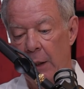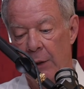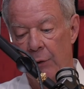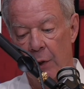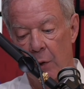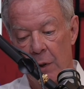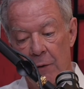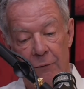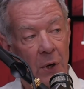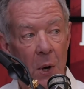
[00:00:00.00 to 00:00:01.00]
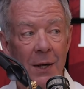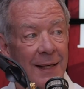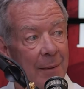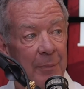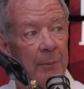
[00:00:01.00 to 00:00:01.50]
And so for a long
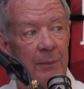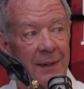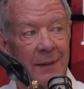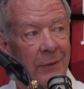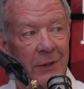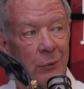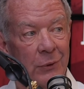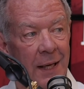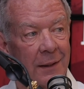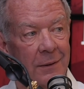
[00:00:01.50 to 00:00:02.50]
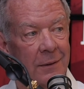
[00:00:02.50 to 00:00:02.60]
time, now this was not